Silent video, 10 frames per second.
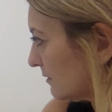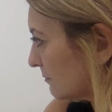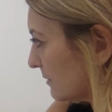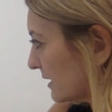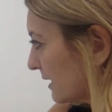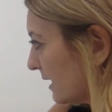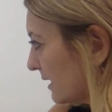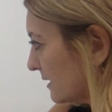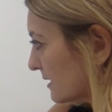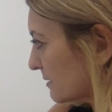my cat
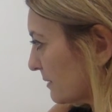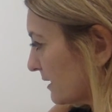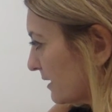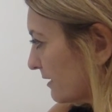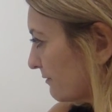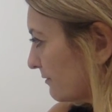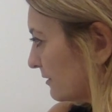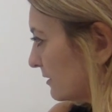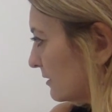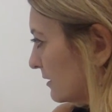is my life.
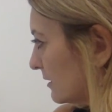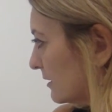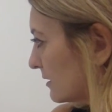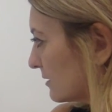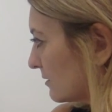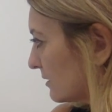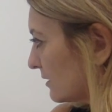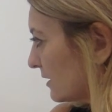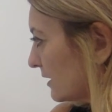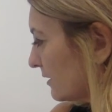So there
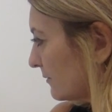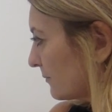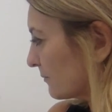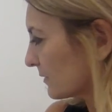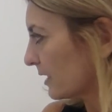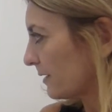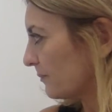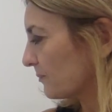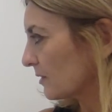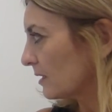you go. Okay.
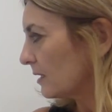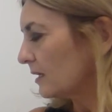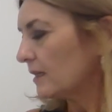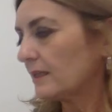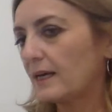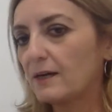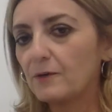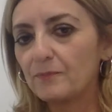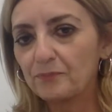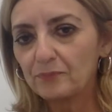
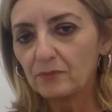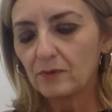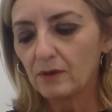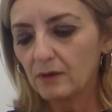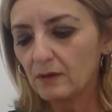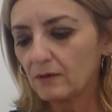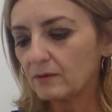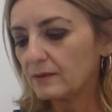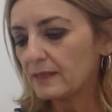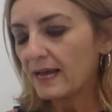Now
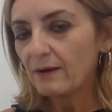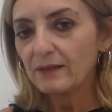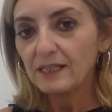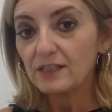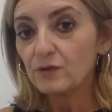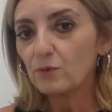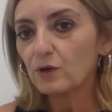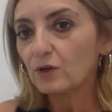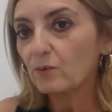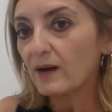I need to
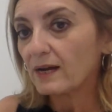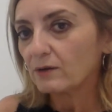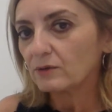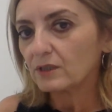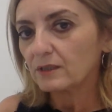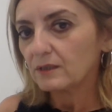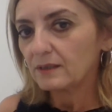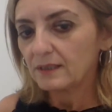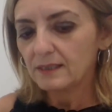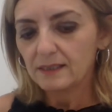work around
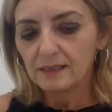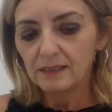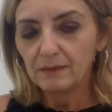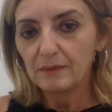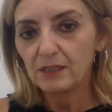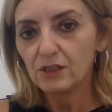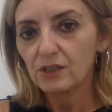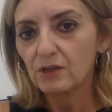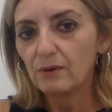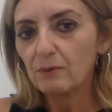this image.
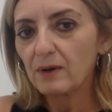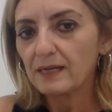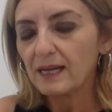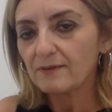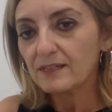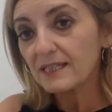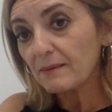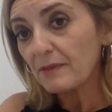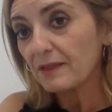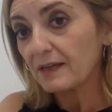So I want to have
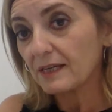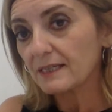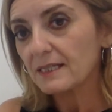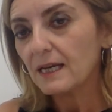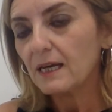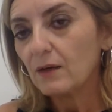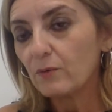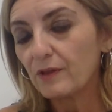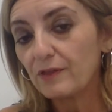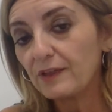some things
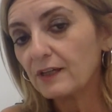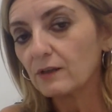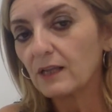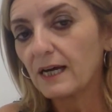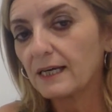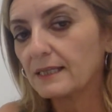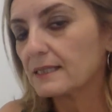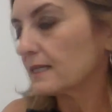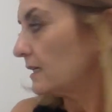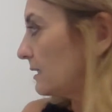with thinner
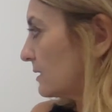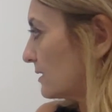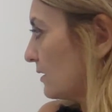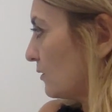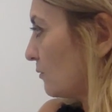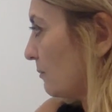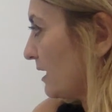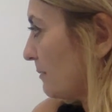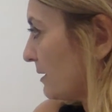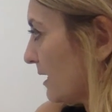lines. So
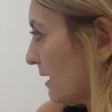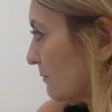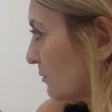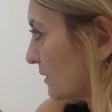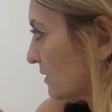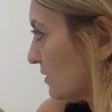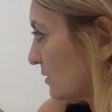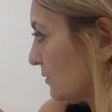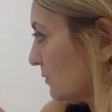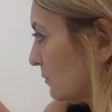maybe I'm going
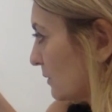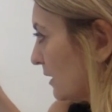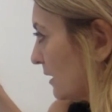to,